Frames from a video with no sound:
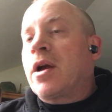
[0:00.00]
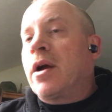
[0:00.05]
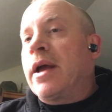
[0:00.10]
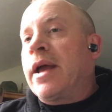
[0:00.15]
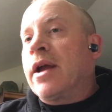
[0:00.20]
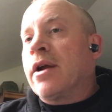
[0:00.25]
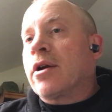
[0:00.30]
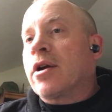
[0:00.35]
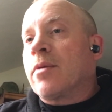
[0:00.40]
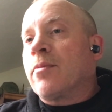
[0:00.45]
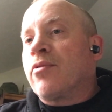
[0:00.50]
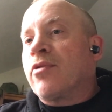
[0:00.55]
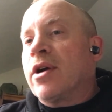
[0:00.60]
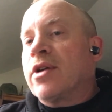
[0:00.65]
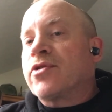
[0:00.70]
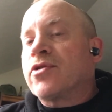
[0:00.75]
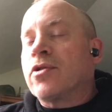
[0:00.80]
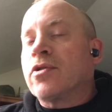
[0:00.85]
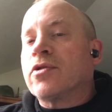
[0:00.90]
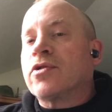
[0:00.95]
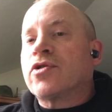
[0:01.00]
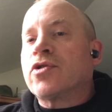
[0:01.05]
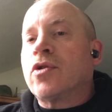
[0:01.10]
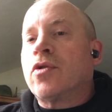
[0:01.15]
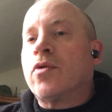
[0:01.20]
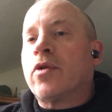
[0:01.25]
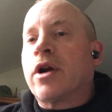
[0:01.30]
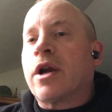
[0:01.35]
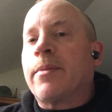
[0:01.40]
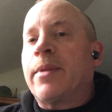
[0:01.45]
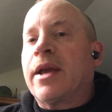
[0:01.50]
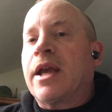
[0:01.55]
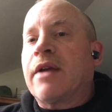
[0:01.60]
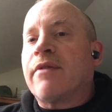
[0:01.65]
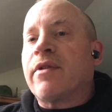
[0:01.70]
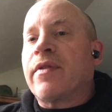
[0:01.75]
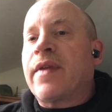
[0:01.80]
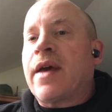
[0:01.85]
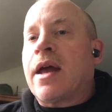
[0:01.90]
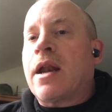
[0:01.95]
air compressor. So we're going to be
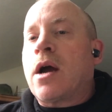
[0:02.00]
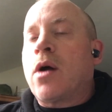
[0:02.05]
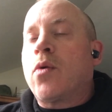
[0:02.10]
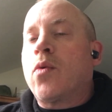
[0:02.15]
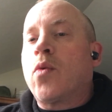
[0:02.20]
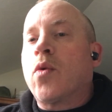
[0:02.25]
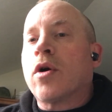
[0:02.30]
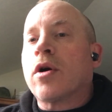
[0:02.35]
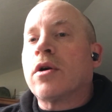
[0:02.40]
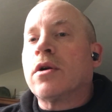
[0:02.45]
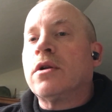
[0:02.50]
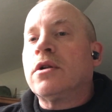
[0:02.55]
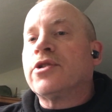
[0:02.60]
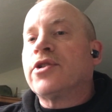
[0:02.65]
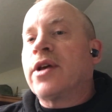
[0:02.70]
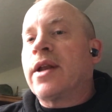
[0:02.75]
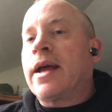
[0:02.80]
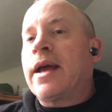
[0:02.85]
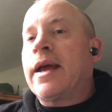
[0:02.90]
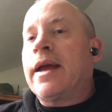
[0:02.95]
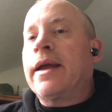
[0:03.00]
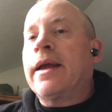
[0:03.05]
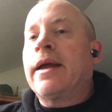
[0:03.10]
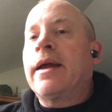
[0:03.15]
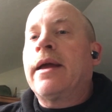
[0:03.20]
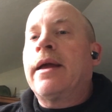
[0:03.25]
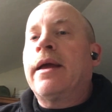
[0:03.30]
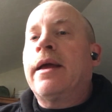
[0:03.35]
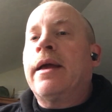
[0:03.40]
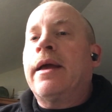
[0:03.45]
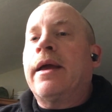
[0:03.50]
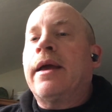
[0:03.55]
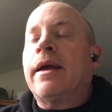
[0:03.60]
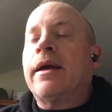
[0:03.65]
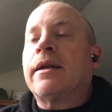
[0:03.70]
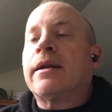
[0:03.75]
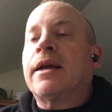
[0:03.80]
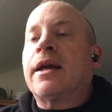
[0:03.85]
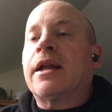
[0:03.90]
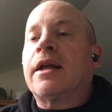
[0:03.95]
giving that a whirl today
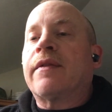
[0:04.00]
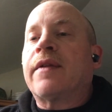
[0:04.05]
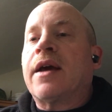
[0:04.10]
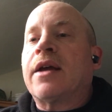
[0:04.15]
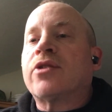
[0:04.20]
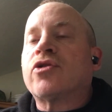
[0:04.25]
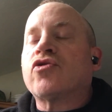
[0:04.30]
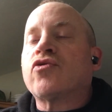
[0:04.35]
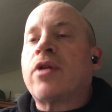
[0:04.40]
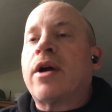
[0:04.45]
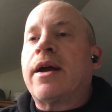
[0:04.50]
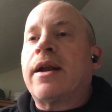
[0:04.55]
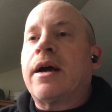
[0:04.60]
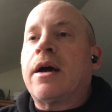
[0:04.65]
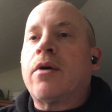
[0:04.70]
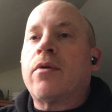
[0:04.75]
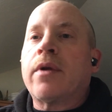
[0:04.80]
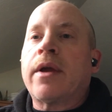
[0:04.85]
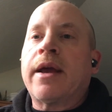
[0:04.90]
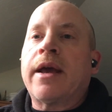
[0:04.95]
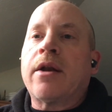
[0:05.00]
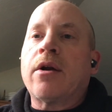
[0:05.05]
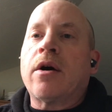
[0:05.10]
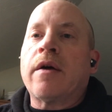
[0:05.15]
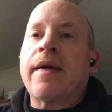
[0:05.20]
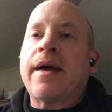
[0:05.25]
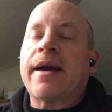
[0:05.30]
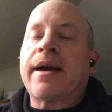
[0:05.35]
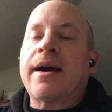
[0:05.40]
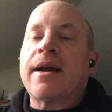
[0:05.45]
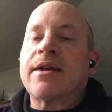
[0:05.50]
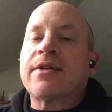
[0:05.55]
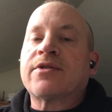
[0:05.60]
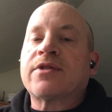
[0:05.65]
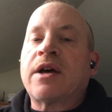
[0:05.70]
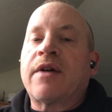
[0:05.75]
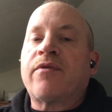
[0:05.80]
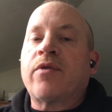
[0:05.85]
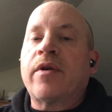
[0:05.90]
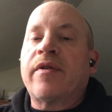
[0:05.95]
and getting that tried out and all that kind of
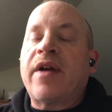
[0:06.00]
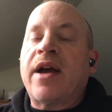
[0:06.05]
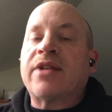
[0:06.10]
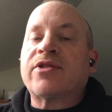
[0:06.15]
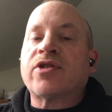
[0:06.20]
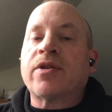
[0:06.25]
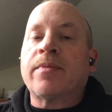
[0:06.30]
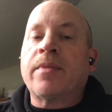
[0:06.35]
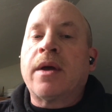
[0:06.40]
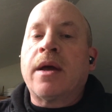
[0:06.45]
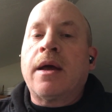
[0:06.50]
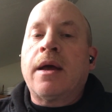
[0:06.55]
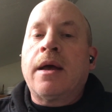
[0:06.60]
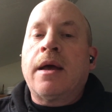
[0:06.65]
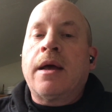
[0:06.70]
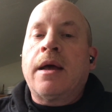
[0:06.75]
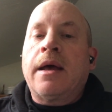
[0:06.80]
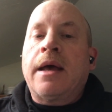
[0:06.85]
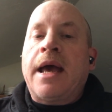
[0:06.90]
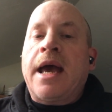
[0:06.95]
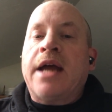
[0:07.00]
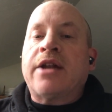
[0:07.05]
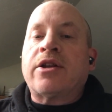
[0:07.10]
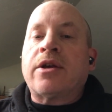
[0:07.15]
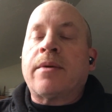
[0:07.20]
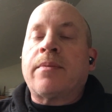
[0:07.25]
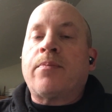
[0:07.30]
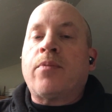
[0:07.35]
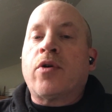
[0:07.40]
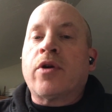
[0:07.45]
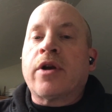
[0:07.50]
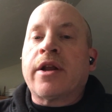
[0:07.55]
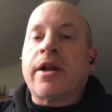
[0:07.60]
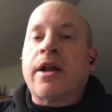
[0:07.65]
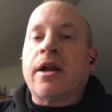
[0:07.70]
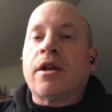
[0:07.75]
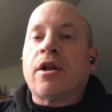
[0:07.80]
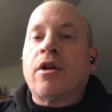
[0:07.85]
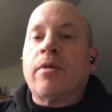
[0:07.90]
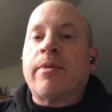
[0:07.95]
stuff. We've had some had to put in a
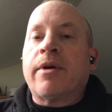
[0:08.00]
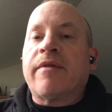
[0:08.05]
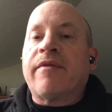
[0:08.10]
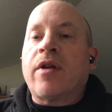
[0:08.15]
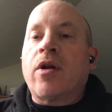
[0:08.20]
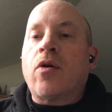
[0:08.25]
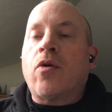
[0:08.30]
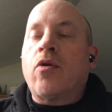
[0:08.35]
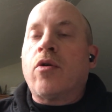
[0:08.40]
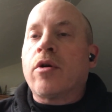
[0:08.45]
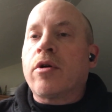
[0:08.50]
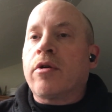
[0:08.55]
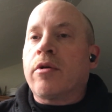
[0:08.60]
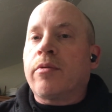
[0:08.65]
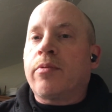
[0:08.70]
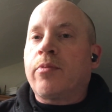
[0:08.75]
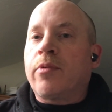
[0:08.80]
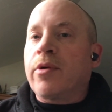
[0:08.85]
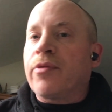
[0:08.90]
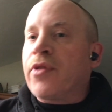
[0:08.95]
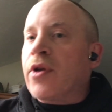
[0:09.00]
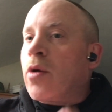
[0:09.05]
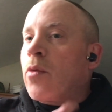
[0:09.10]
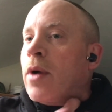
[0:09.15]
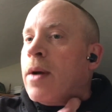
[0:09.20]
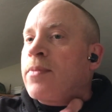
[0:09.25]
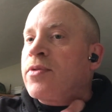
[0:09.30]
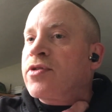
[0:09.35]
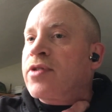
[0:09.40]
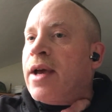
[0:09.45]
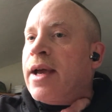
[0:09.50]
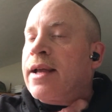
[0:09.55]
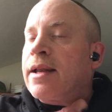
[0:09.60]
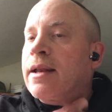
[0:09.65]
little bit of an order with their website